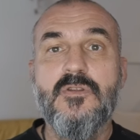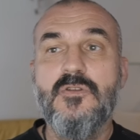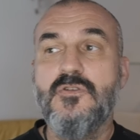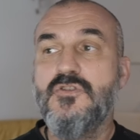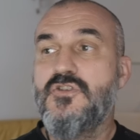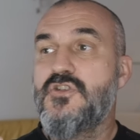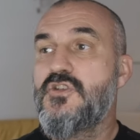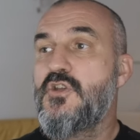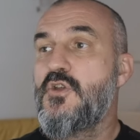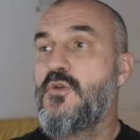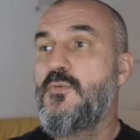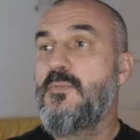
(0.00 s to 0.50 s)

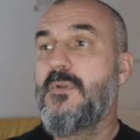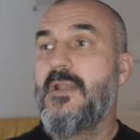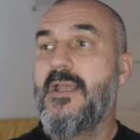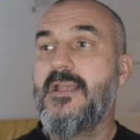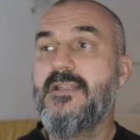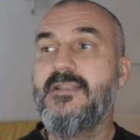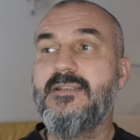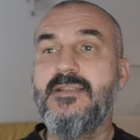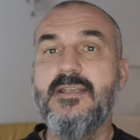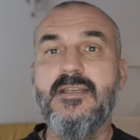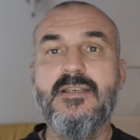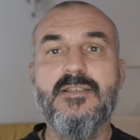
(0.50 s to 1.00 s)
zoom
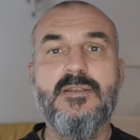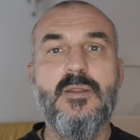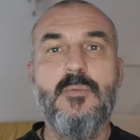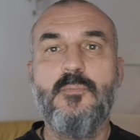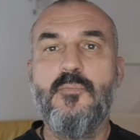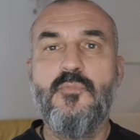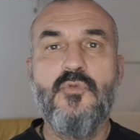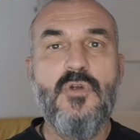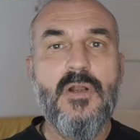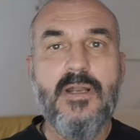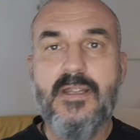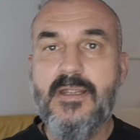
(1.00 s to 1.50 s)
lenses, the
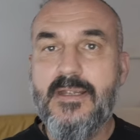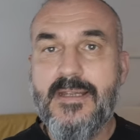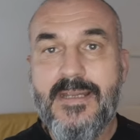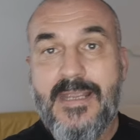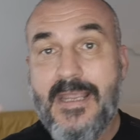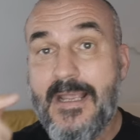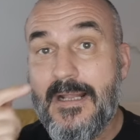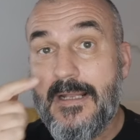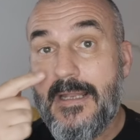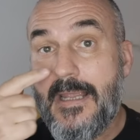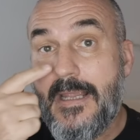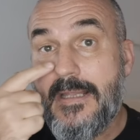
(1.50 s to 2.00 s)
brilliant
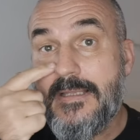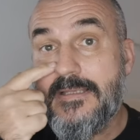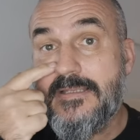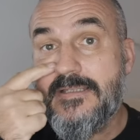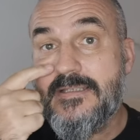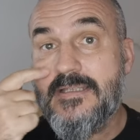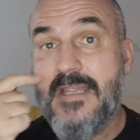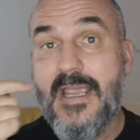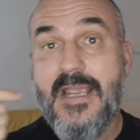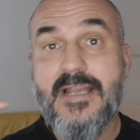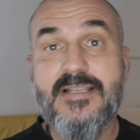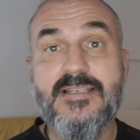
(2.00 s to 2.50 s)
kit
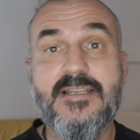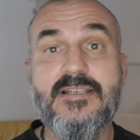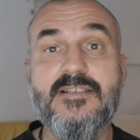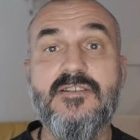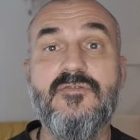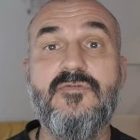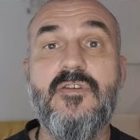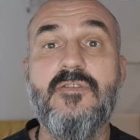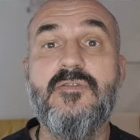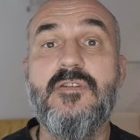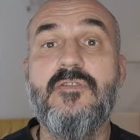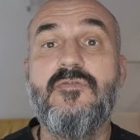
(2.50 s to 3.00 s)
lens,
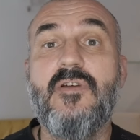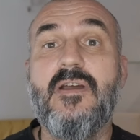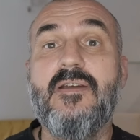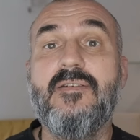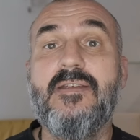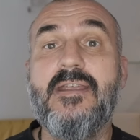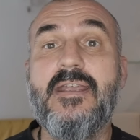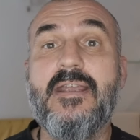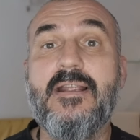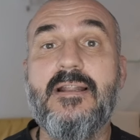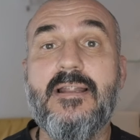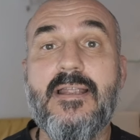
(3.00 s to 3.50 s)
18-55
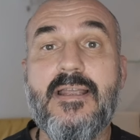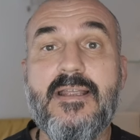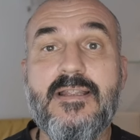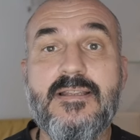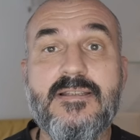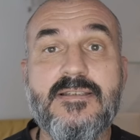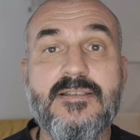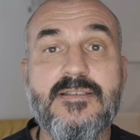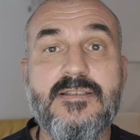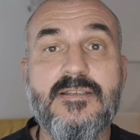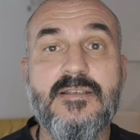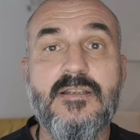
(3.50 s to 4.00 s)
kit
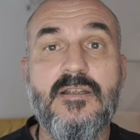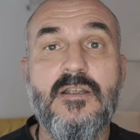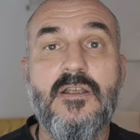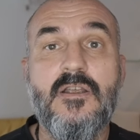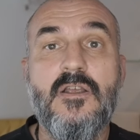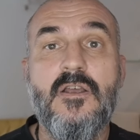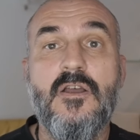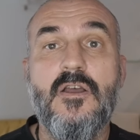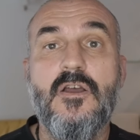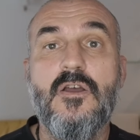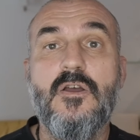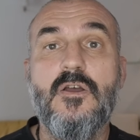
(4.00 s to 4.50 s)
lens,
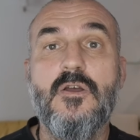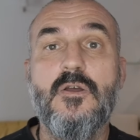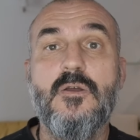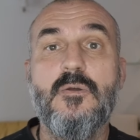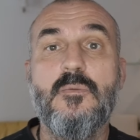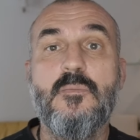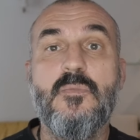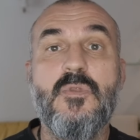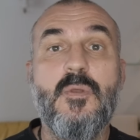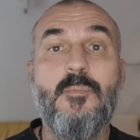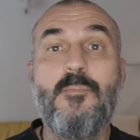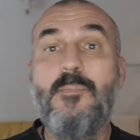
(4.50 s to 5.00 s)

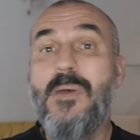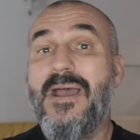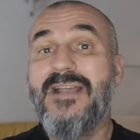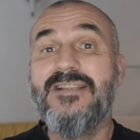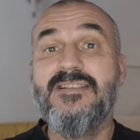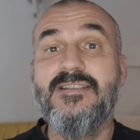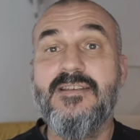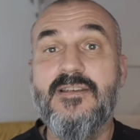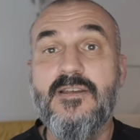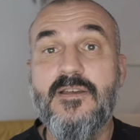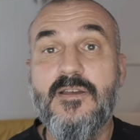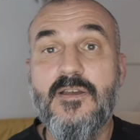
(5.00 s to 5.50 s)
the
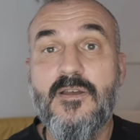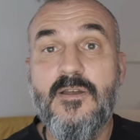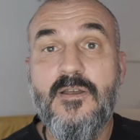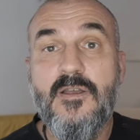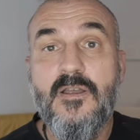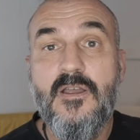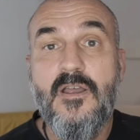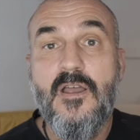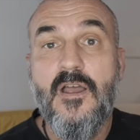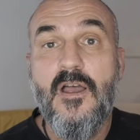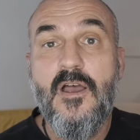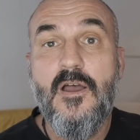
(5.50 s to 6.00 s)
better
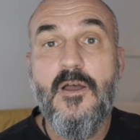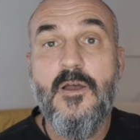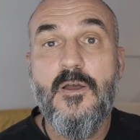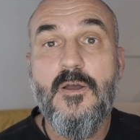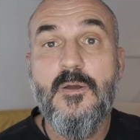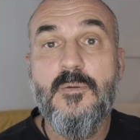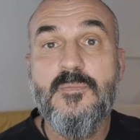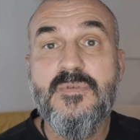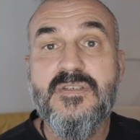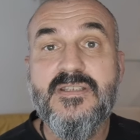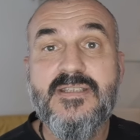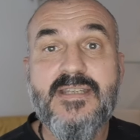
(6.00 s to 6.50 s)

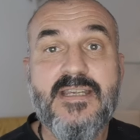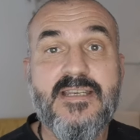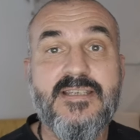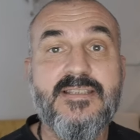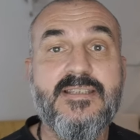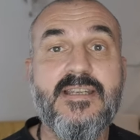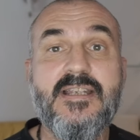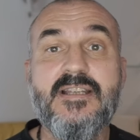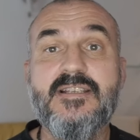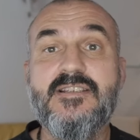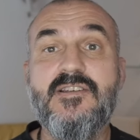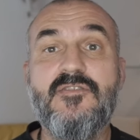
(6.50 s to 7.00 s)

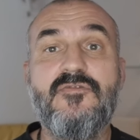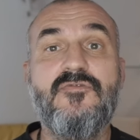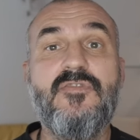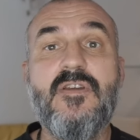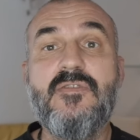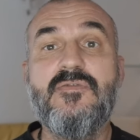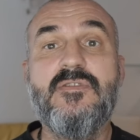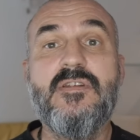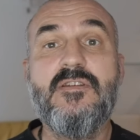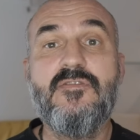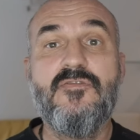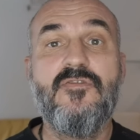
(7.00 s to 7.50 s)

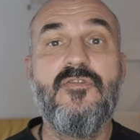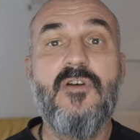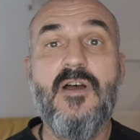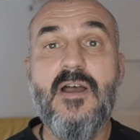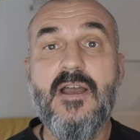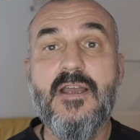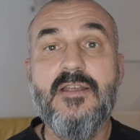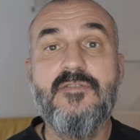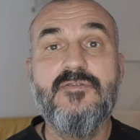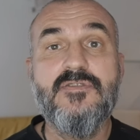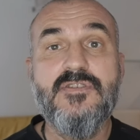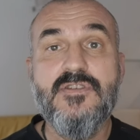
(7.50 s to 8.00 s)

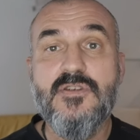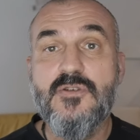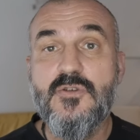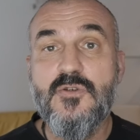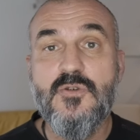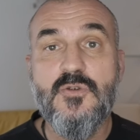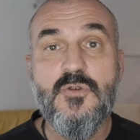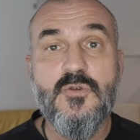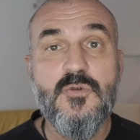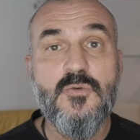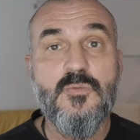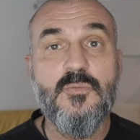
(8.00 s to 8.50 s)
16-55
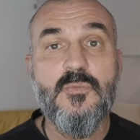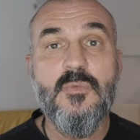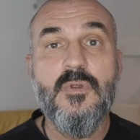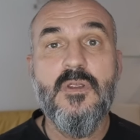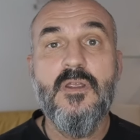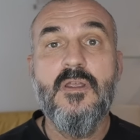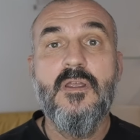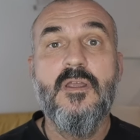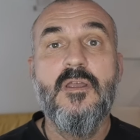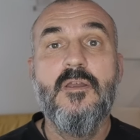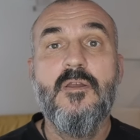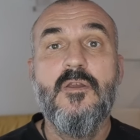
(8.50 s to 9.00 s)
zoom.
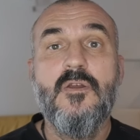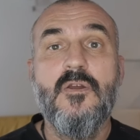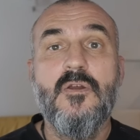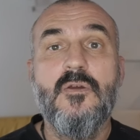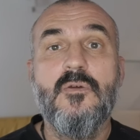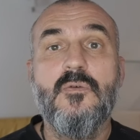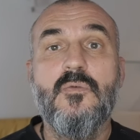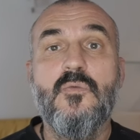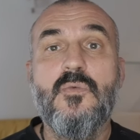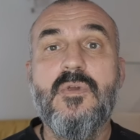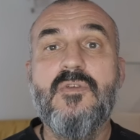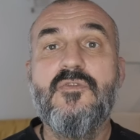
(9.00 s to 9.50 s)

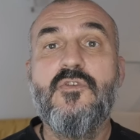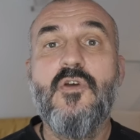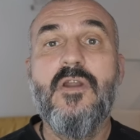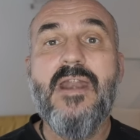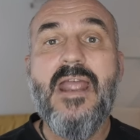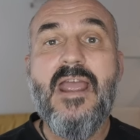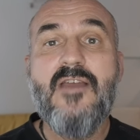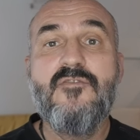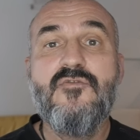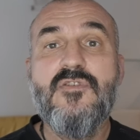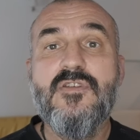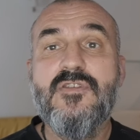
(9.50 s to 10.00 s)
We've got
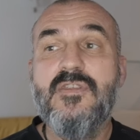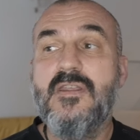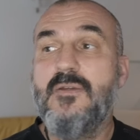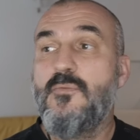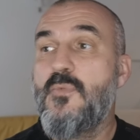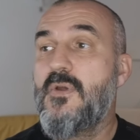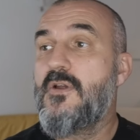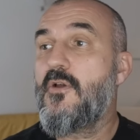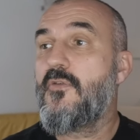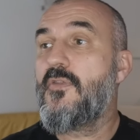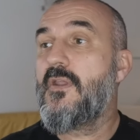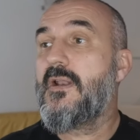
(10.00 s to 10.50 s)
everything.
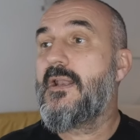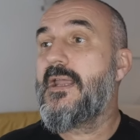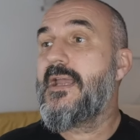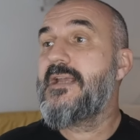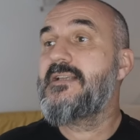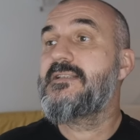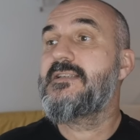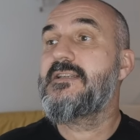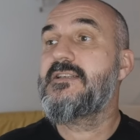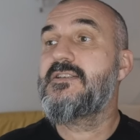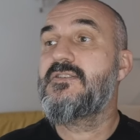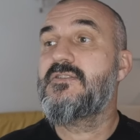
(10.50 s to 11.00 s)
We've got the
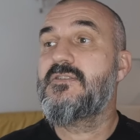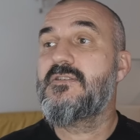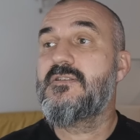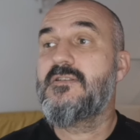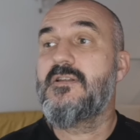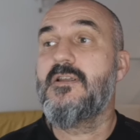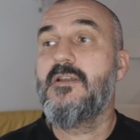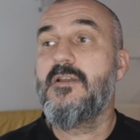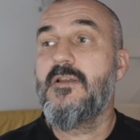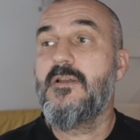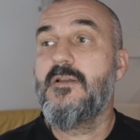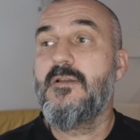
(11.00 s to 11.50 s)
latest
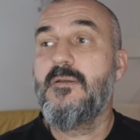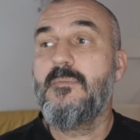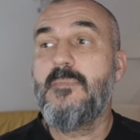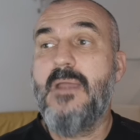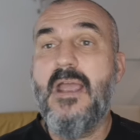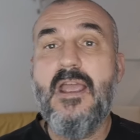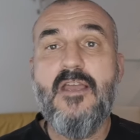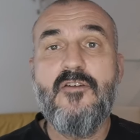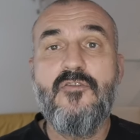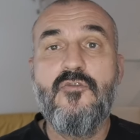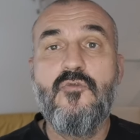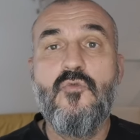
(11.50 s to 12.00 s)

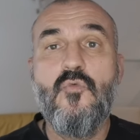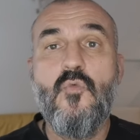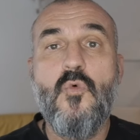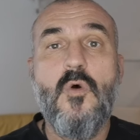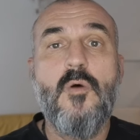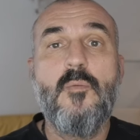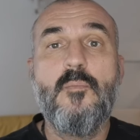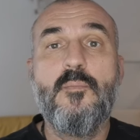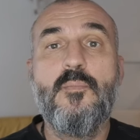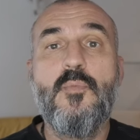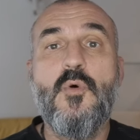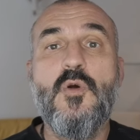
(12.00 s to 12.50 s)

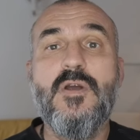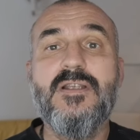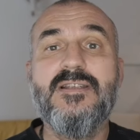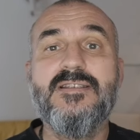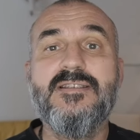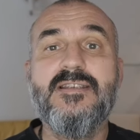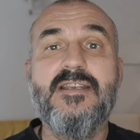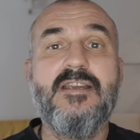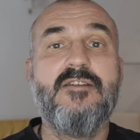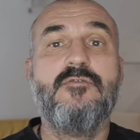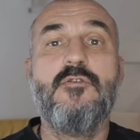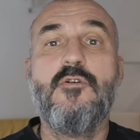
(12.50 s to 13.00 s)

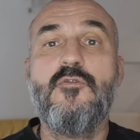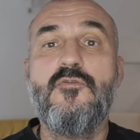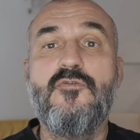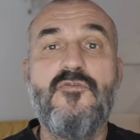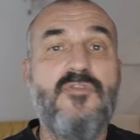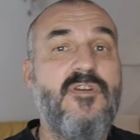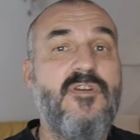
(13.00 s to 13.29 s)
F1.0